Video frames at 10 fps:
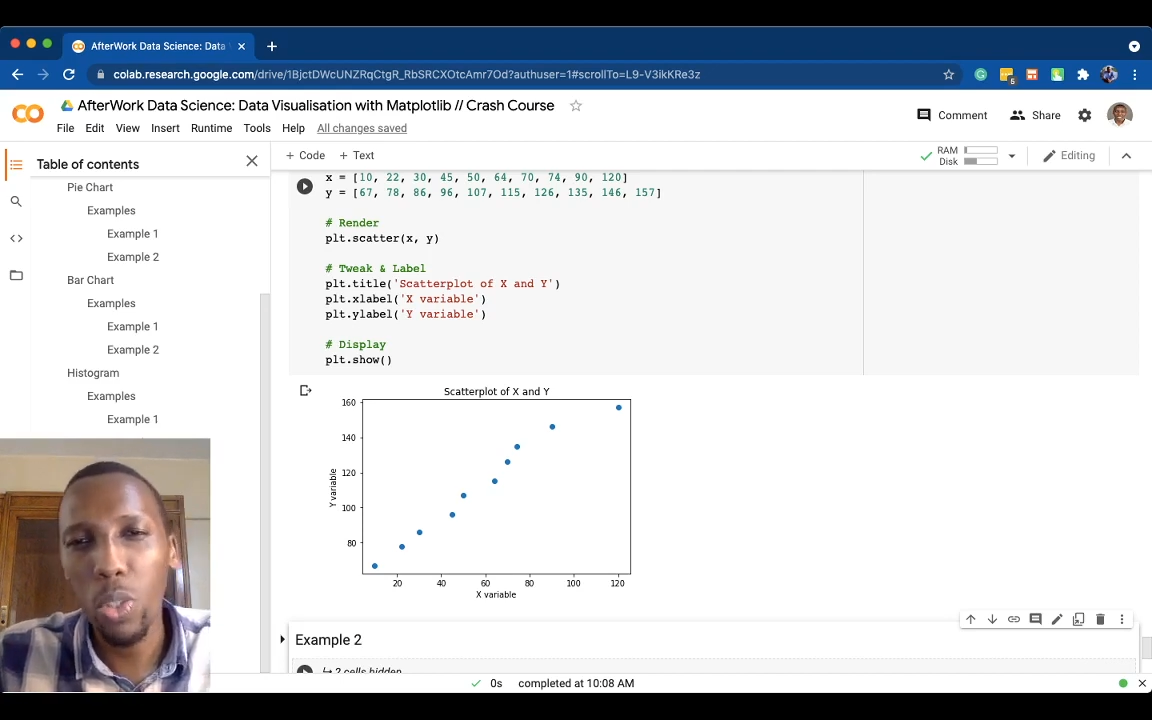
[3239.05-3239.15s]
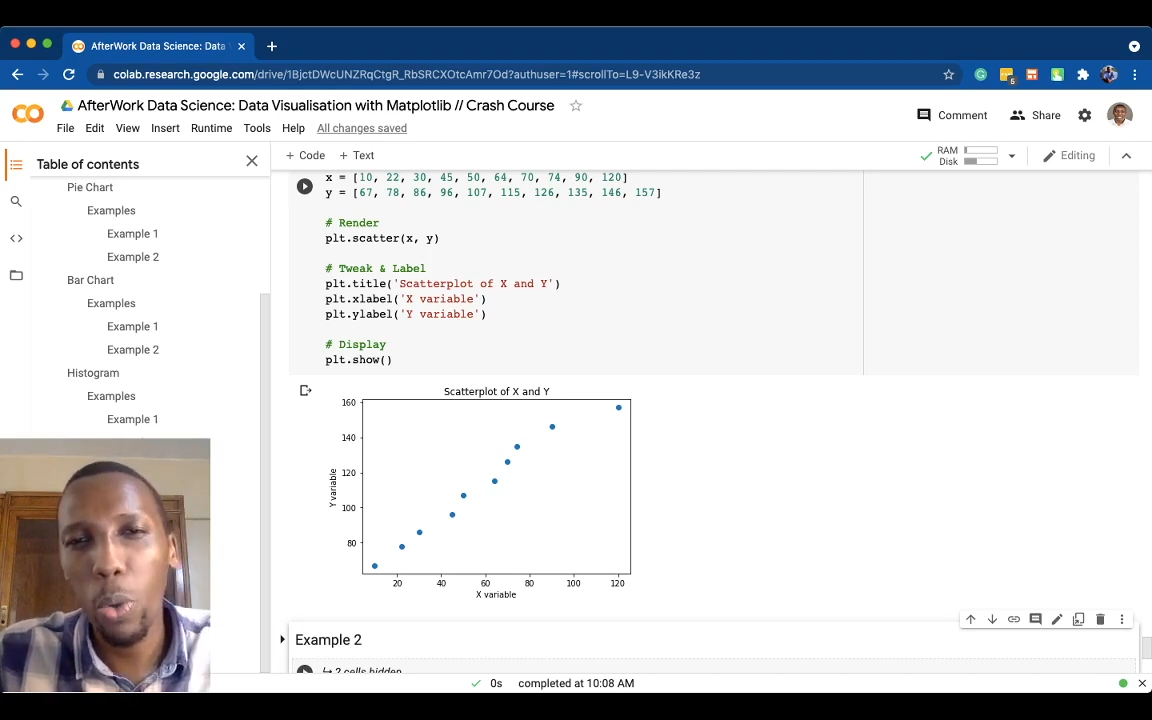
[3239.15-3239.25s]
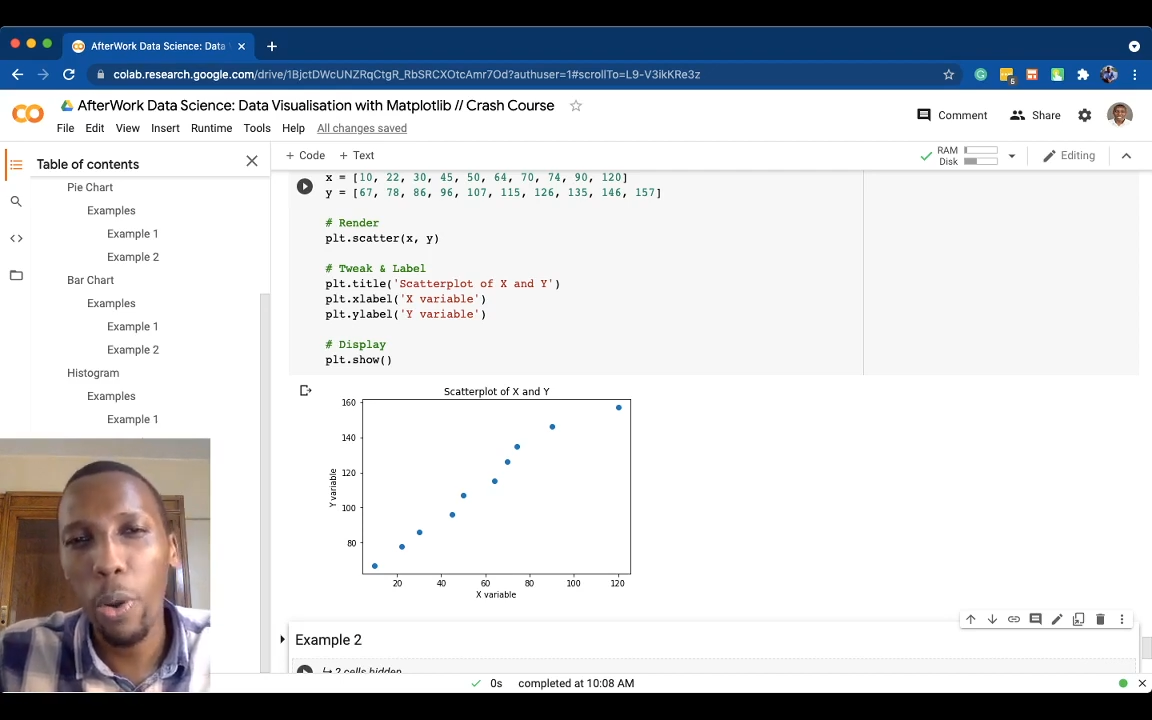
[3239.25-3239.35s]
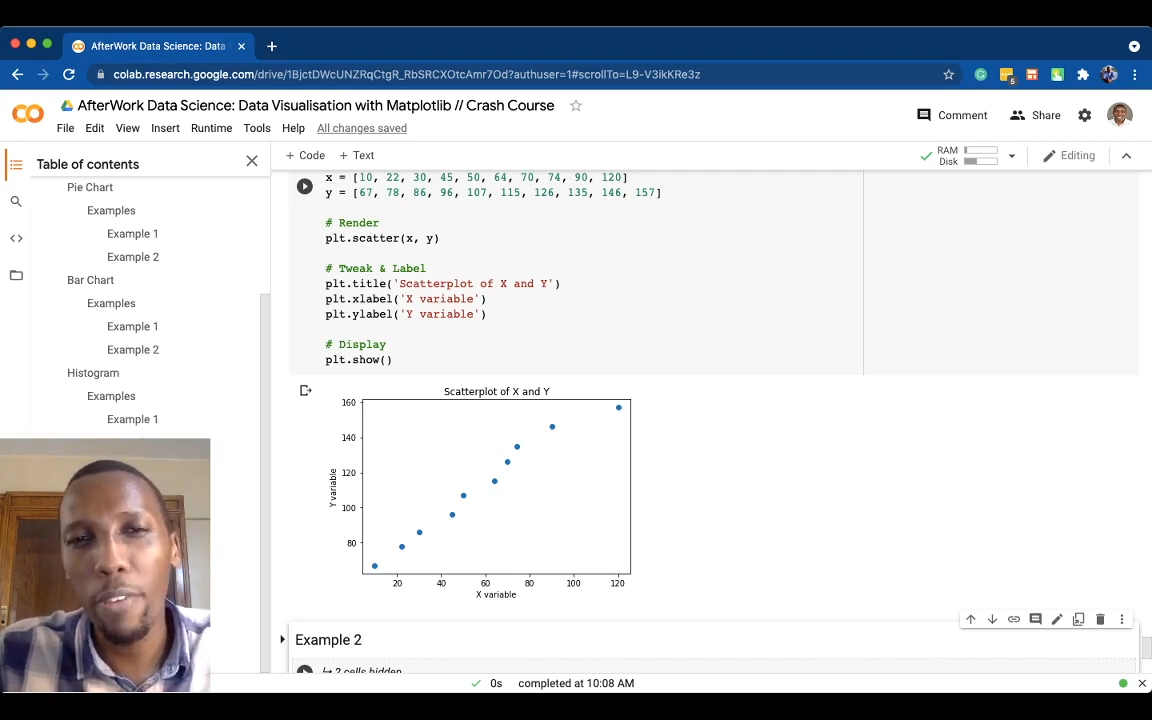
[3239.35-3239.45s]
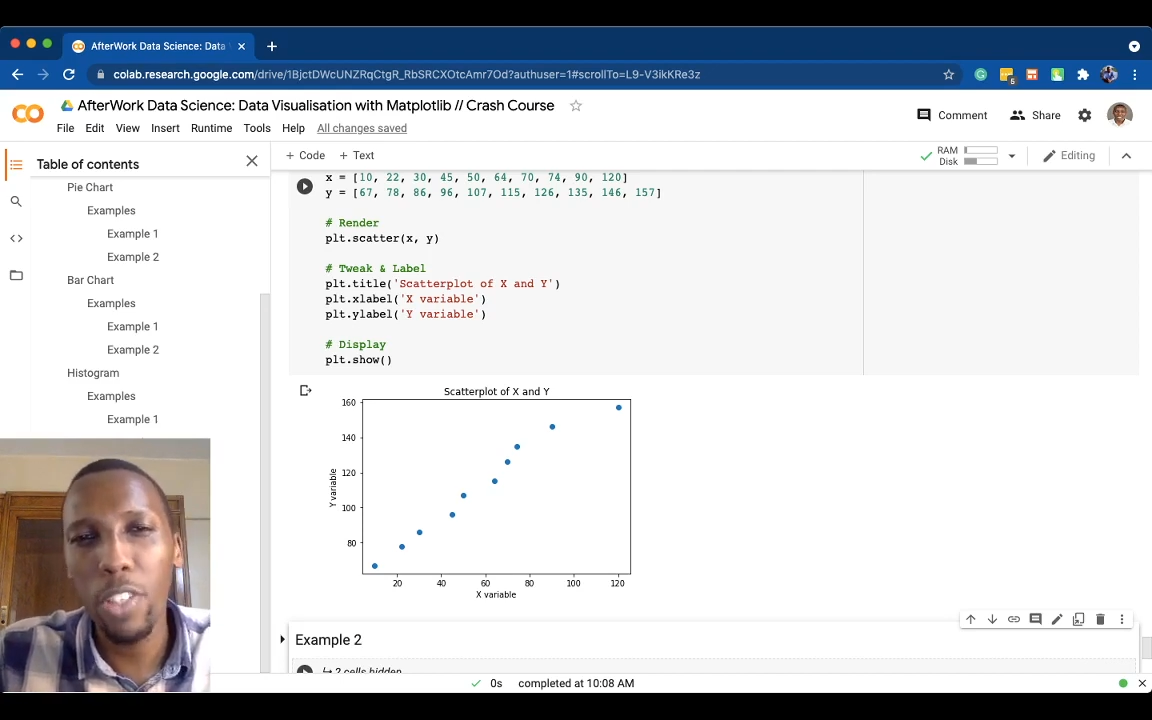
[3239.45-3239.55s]

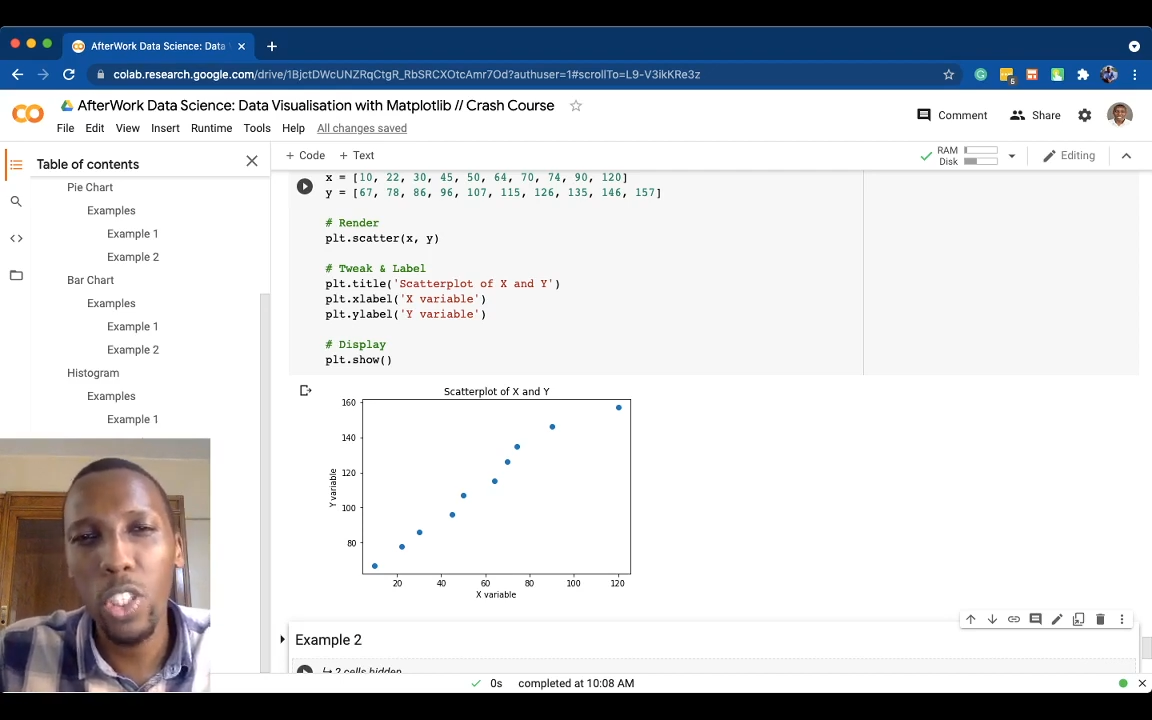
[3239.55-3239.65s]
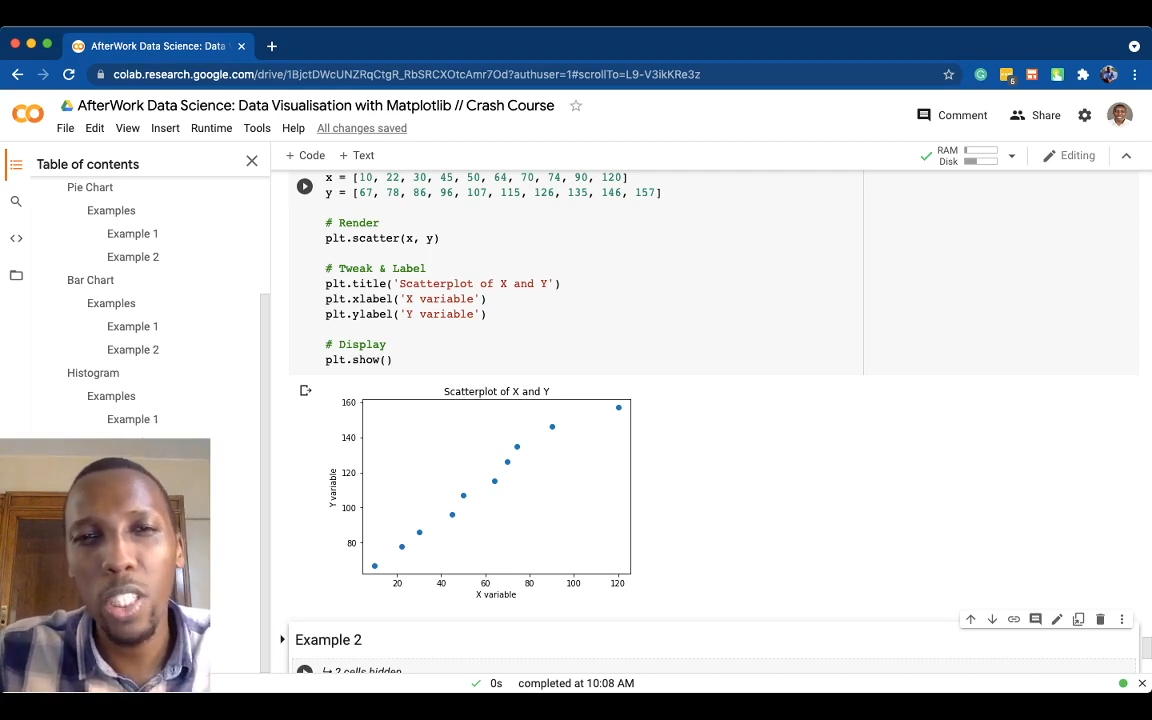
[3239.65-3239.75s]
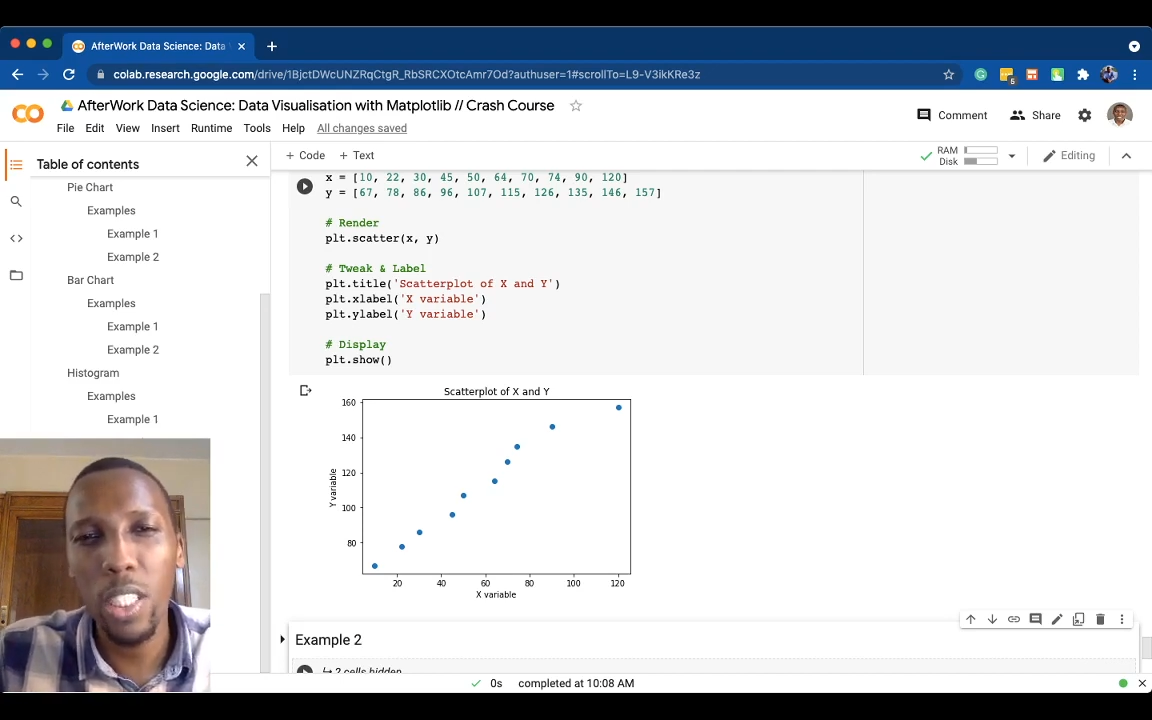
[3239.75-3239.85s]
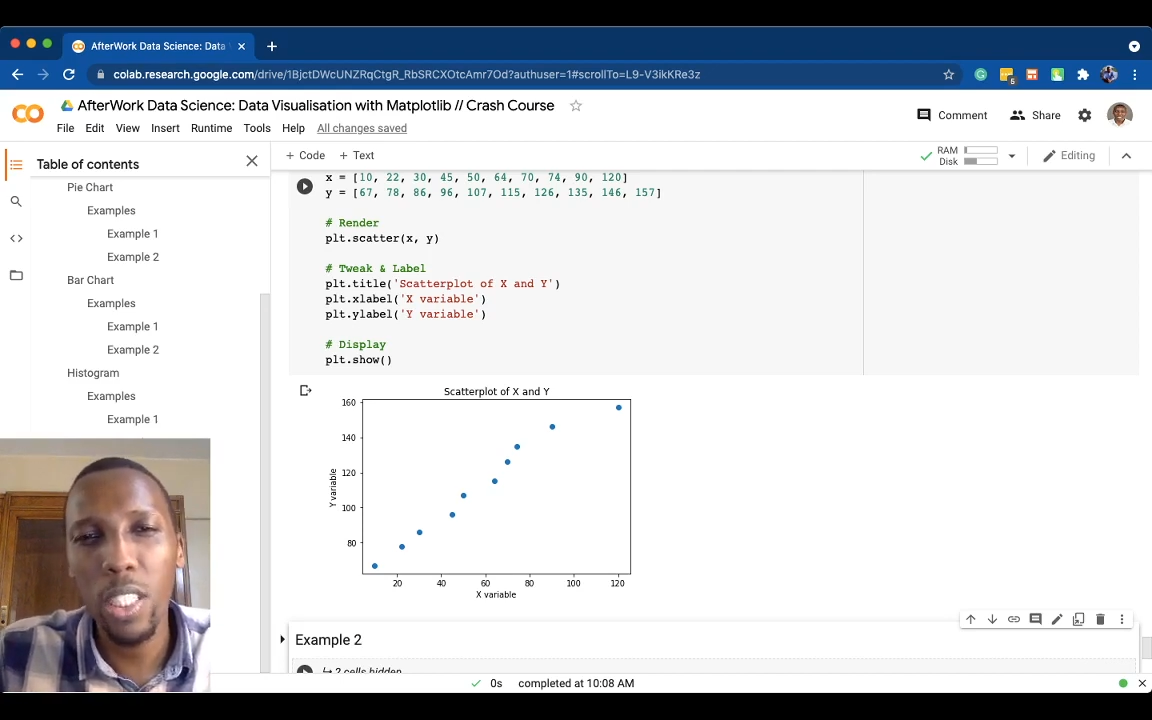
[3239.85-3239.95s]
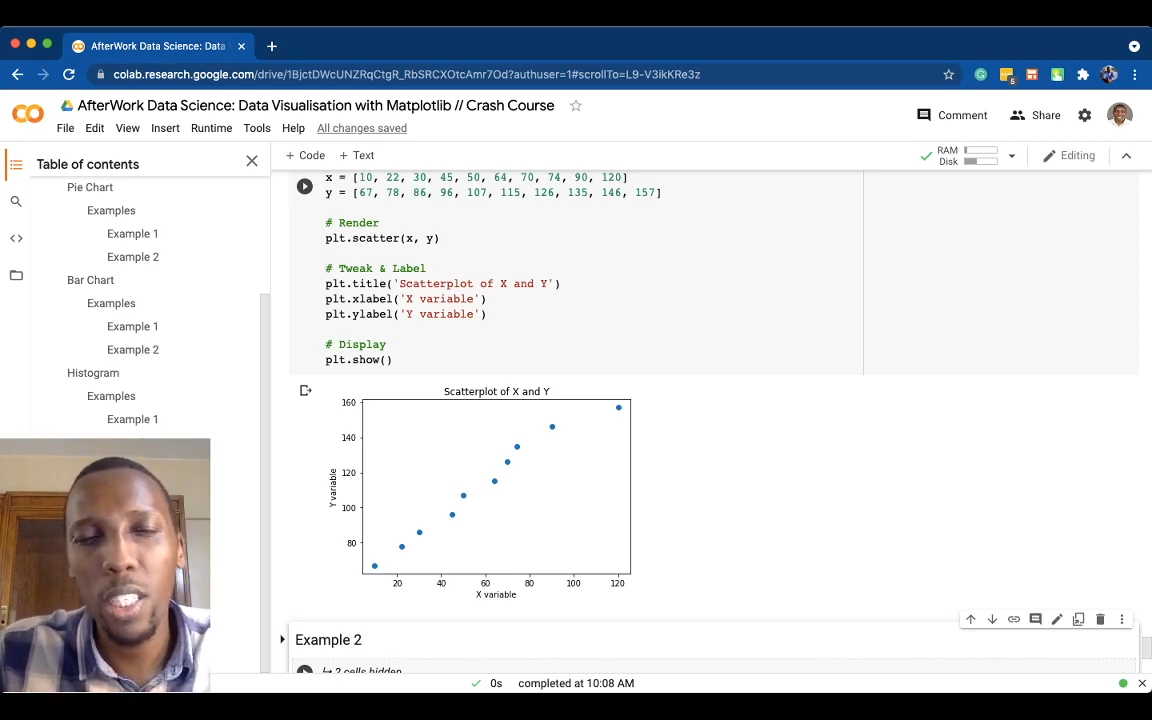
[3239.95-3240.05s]

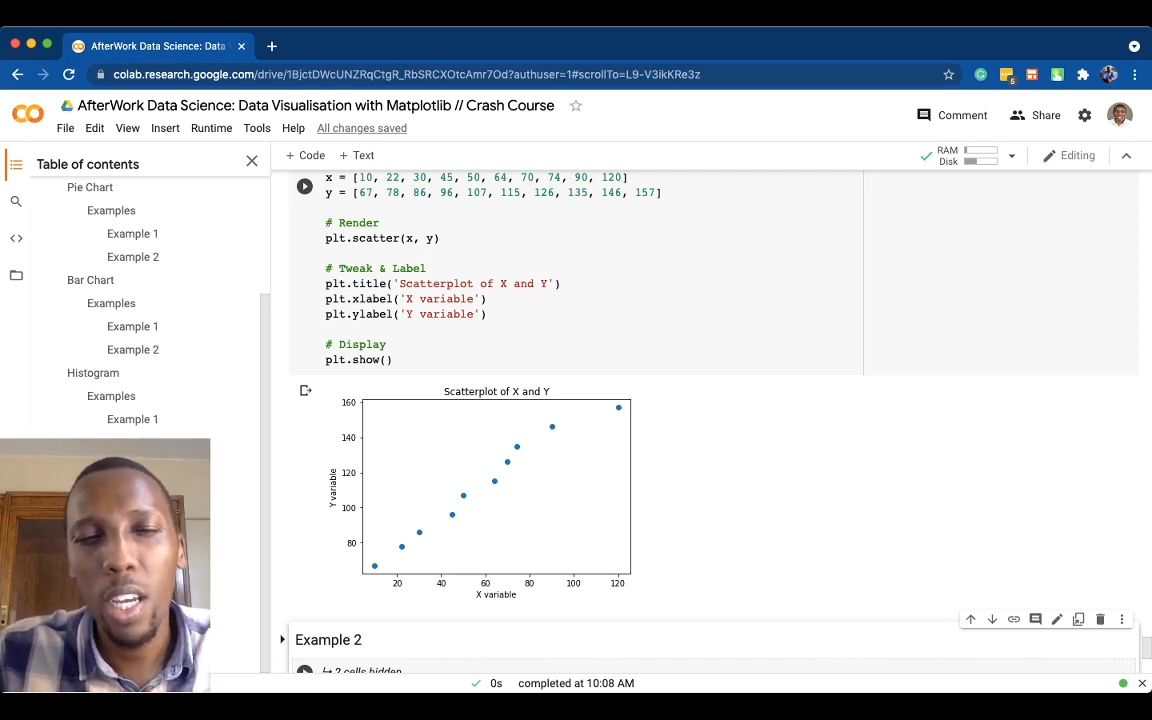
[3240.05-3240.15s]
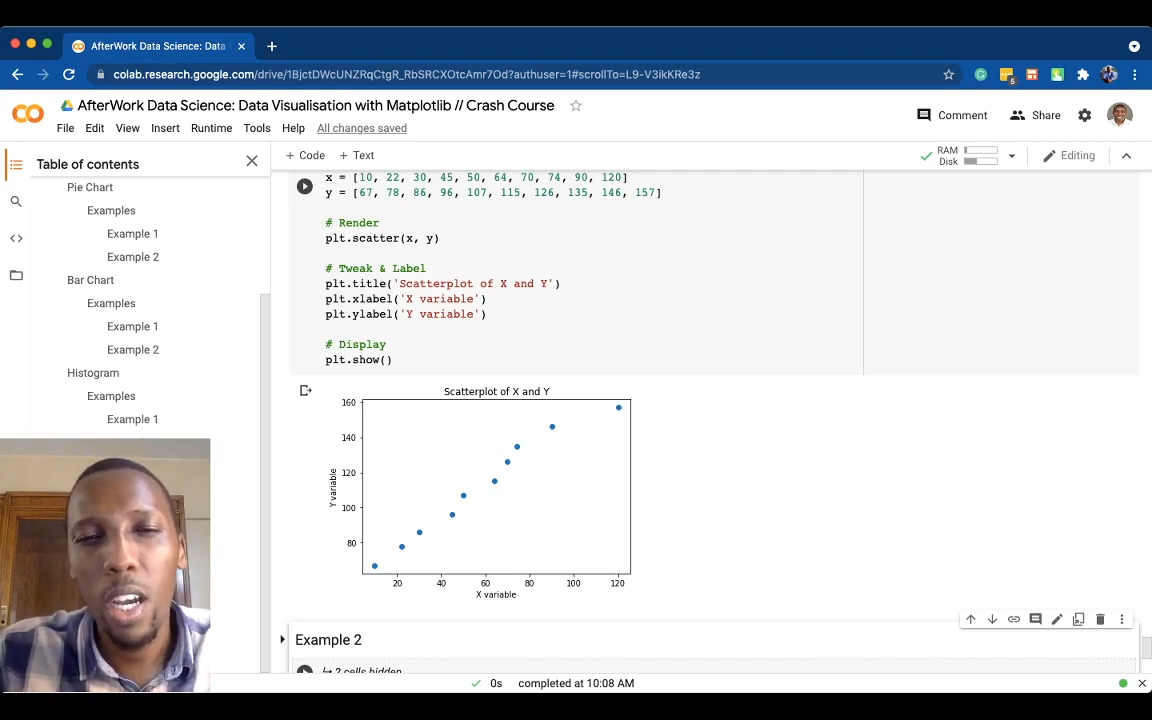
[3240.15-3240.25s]
coefficients,